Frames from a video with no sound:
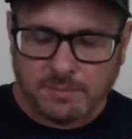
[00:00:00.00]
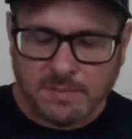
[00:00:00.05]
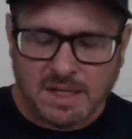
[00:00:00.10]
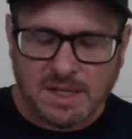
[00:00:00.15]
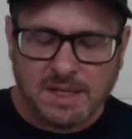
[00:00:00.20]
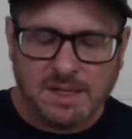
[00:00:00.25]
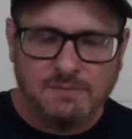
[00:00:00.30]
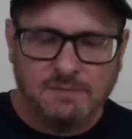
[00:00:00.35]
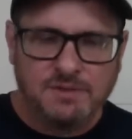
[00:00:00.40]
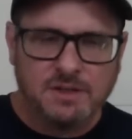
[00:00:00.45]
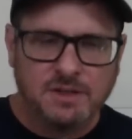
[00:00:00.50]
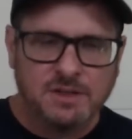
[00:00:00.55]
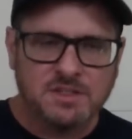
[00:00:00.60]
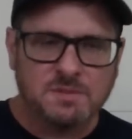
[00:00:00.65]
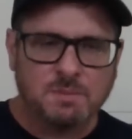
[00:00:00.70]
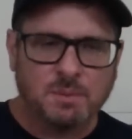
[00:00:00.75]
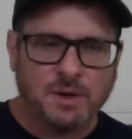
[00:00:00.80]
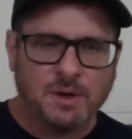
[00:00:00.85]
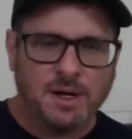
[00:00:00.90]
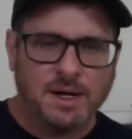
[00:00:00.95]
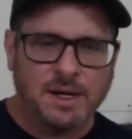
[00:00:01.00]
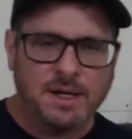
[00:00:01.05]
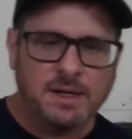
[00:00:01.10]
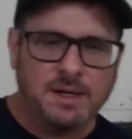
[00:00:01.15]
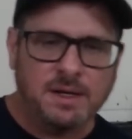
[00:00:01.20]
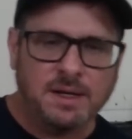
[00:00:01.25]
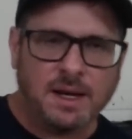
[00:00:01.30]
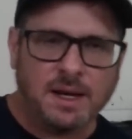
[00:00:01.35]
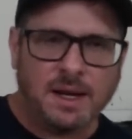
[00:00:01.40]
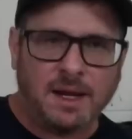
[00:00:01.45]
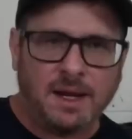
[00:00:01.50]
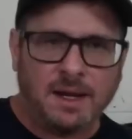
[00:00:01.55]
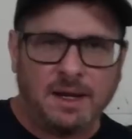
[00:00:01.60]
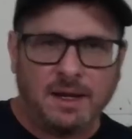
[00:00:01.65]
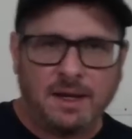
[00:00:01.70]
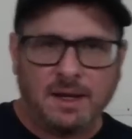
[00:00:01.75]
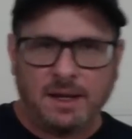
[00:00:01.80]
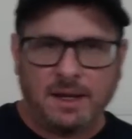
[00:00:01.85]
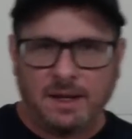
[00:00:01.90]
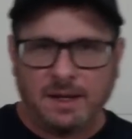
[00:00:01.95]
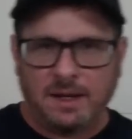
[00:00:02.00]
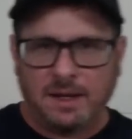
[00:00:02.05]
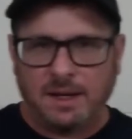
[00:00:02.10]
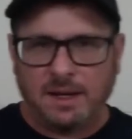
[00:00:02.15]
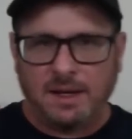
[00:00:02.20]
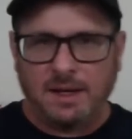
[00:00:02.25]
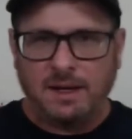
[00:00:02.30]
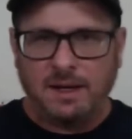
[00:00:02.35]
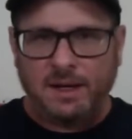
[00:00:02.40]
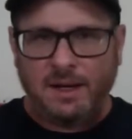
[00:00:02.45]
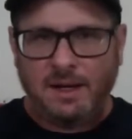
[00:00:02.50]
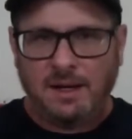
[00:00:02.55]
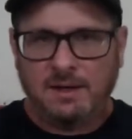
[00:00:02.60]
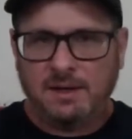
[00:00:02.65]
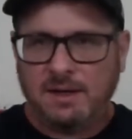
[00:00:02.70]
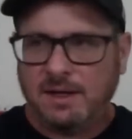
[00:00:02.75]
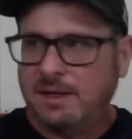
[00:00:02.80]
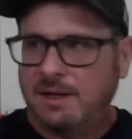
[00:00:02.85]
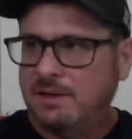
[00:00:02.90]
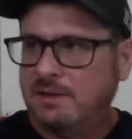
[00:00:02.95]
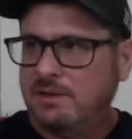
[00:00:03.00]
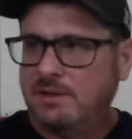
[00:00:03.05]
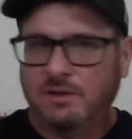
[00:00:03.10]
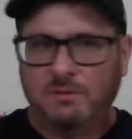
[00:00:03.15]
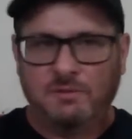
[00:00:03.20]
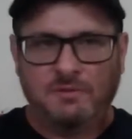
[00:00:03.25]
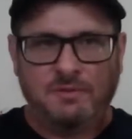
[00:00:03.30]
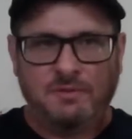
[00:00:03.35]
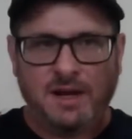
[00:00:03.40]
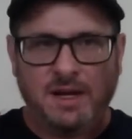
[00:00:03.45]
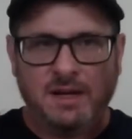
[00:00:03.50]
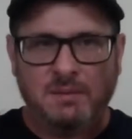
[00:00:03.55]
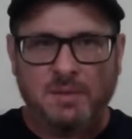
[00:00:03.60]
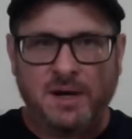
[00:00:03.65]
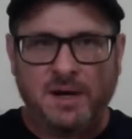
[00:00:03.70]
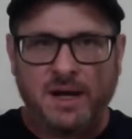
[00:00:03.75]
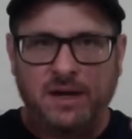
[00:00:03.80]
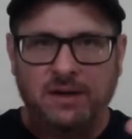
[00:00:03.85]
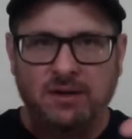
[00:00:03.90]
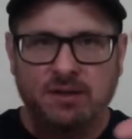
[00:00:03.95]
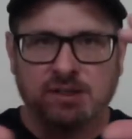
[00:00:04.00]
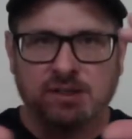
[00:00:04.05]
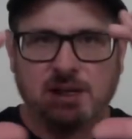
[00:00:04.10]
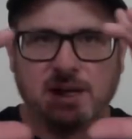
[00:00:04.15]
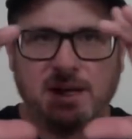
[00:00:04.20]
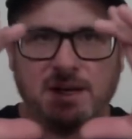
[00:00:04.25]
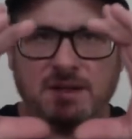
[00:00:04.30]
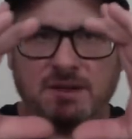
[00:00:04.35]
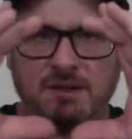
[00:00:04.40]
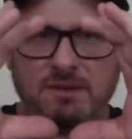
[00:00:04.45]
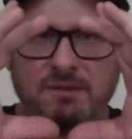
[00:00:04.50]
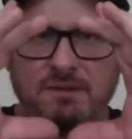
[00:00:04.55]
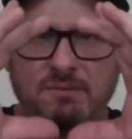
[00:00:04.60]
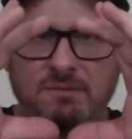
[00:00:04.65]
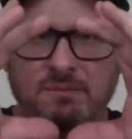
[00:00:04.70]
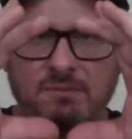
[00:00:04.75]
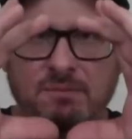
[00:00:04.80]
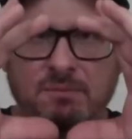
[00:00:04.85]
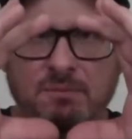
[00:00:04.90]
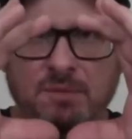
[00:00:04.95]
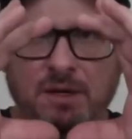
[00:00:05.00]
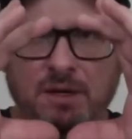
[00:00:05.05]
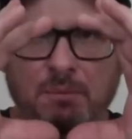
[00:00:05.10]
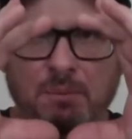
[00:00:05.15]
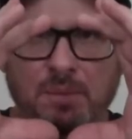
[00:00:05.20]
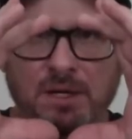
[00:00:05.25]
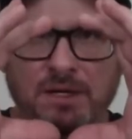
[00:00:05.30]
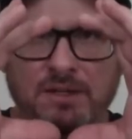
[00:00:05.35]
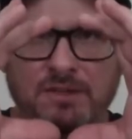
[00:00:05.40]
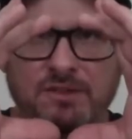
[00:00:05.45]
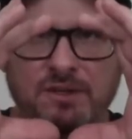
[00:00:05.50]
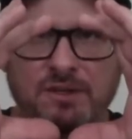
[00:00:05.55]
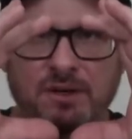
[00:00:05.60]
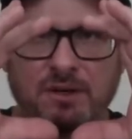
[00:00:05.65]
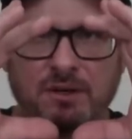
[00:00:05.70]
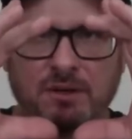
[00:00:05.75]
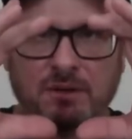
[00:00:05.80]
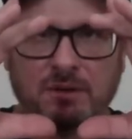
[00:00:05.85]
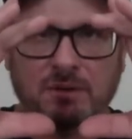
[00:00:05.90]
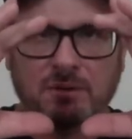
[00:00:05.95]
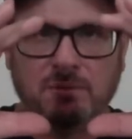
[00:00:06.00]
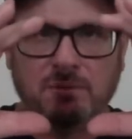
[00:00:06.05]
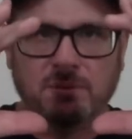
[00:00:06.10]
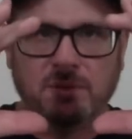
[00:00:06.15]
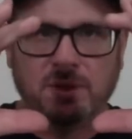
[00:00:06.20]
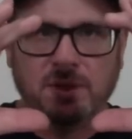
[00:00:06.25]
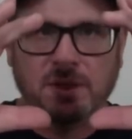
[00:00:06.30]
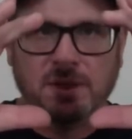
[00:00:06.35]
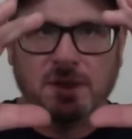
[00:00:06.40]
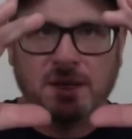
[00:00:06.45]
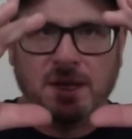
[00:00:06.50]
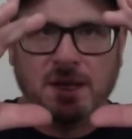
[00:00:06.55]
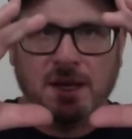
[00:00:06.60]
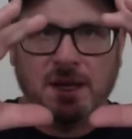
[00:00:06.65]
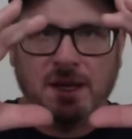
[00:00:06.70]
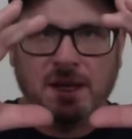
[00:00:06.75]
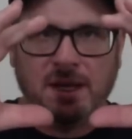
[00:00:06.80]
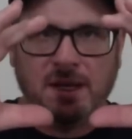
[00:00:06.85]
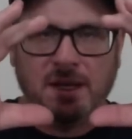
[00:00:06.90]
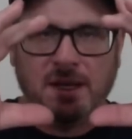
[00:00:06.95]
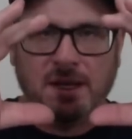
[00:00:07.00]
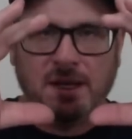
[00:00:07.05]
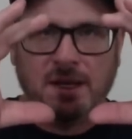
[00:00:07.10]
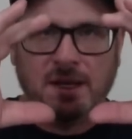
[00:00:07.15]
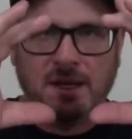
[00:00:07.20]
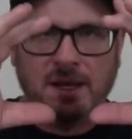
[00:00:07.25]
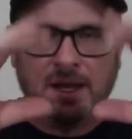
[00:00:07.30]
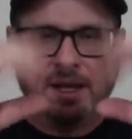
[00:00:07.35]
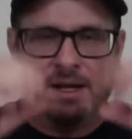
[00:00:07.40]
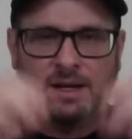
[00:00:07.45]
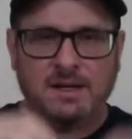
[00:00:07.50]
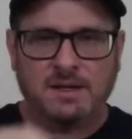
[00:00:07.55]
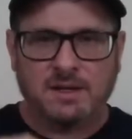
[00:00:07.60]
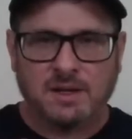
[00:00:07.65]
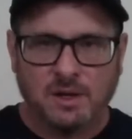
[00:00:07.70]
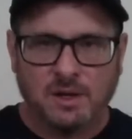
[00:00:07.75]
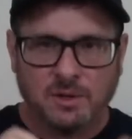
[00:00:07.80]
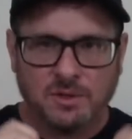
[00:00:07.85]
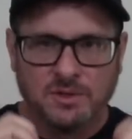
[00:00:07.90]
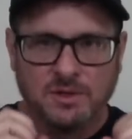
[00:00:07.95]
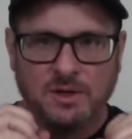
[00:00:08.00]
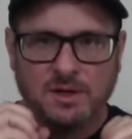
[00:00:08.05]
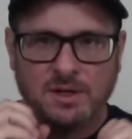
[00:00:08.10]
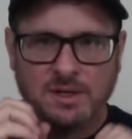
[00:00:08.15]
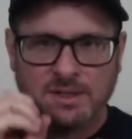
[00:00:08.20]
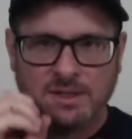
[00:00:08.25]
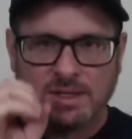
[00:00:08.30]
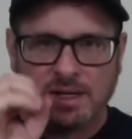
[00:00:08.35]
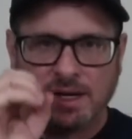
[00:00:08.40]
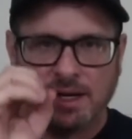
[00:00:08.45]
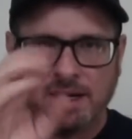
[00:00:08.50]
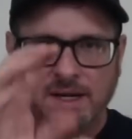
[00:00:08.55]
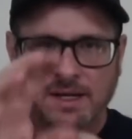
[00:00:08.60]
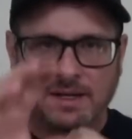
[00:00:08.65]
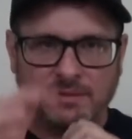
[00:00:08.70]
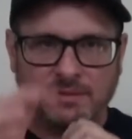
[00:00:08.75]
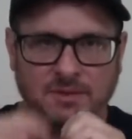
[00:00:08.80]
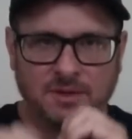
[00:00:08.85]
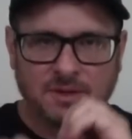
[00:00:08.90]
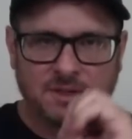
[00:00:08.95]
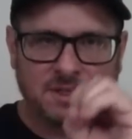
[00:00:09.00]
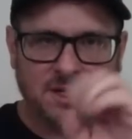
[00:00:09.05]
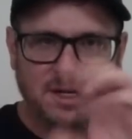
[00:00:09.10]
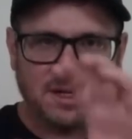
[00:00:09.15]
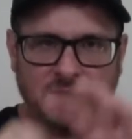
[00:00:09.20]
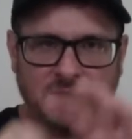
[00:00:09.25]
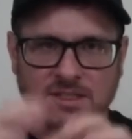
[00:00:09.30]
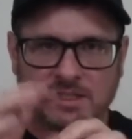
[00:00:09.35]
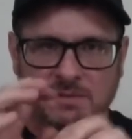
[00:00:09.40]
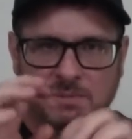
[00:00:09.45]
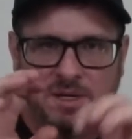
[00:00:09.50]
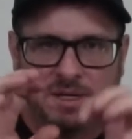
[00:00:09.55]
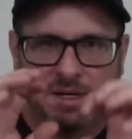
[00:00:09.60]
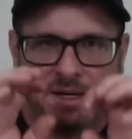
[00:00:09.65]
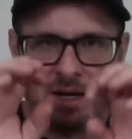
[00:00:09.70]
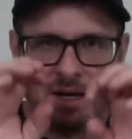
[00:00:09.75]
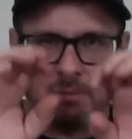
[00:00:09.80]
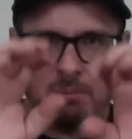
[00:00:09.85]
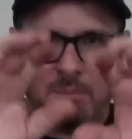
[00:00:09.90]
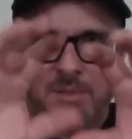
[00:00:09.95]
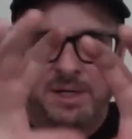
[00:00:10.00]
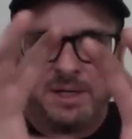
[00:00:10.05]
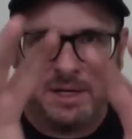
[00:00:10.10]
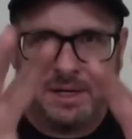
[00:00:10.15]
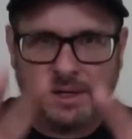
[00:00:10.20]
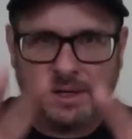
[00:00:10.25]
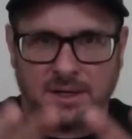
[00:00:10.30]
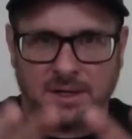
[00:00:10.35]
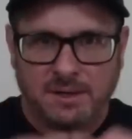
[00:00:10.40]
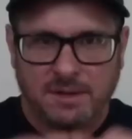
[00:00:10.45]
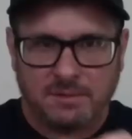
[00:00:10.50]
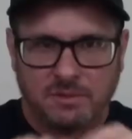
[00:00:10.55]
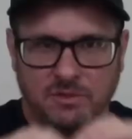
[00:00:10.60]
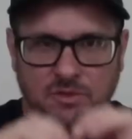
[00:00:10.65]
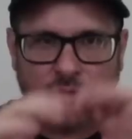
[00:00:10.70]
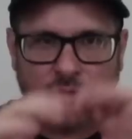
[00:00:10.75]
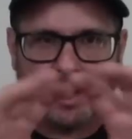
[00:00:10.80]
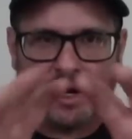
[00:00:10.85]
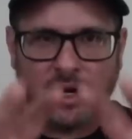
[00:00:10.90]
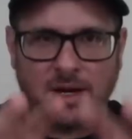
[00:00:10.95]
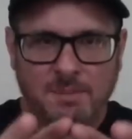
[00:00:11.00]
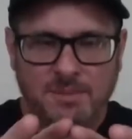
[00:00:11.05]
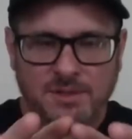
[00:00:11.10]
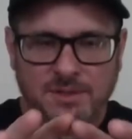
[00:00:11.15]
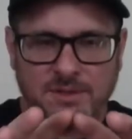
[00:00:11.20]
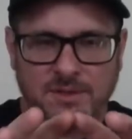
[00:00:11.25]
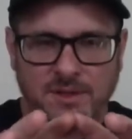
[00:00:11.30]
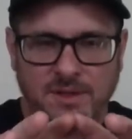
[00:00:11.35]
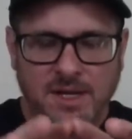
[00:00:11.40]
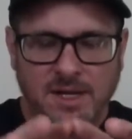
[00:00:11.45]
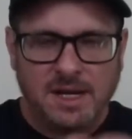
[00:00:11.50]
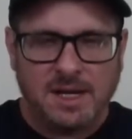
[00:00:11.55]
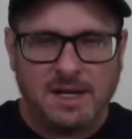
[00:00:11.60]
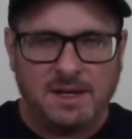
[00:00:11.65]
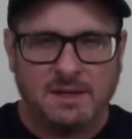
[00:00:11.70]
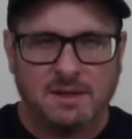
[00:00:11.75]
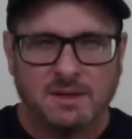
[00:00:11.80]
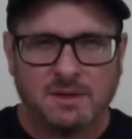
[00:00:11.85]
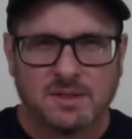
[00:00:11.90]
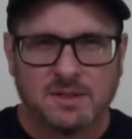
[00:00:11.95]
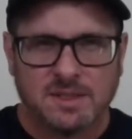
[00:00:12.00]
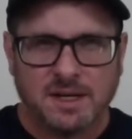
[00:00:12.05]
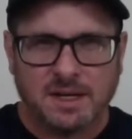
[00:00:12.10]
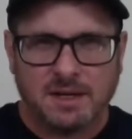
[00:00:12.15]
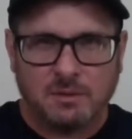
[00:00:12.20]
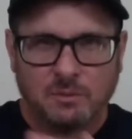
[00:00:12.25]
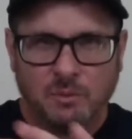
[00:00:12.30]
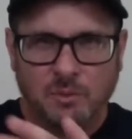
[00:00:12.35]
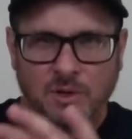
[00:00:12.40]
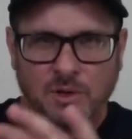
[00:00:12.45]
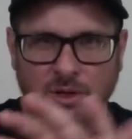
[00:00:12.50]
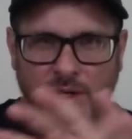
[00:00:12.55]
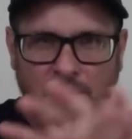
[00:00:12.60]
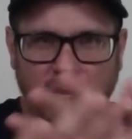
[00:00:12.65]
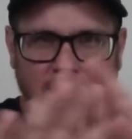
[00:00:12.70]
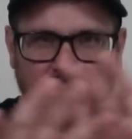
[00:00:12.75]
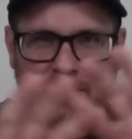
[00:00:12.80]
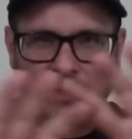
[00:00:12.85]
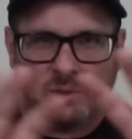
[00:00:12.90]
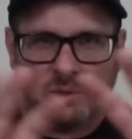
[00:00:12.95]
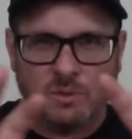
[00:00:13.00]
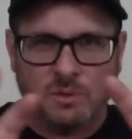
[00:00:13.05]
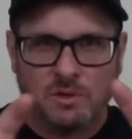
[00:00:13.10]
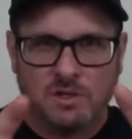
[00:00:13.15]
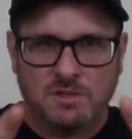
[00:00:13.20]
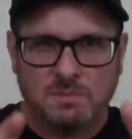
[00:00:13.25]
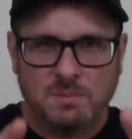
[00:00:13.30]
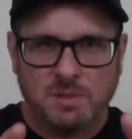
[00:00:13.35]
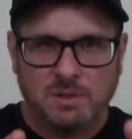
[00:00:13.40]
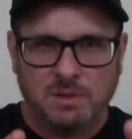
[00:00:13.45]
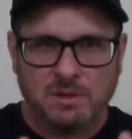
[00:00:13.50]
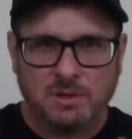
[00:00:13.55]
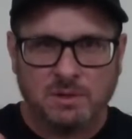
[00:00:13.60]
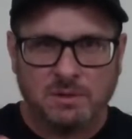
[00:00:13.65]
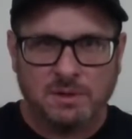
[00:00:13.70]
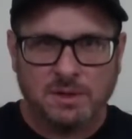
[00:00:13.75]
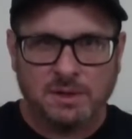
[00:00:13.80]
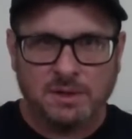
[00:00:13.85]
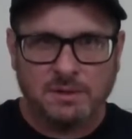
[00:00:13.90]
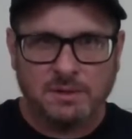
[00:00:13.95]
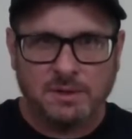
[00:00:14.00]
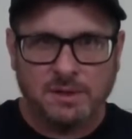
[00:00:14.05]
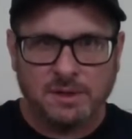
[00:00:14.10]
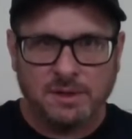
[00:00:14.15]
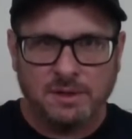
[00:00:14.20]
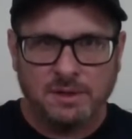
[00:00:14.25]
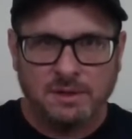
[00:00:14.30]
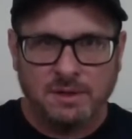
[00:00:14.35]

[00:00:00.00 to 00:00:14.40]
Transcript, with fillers: if you're spraying and, and your fan pattern's kind of a big circle and it goes on. It's kind of like looks like it's spitting out big uh, drops, and it looks like real heavy orange peel going on.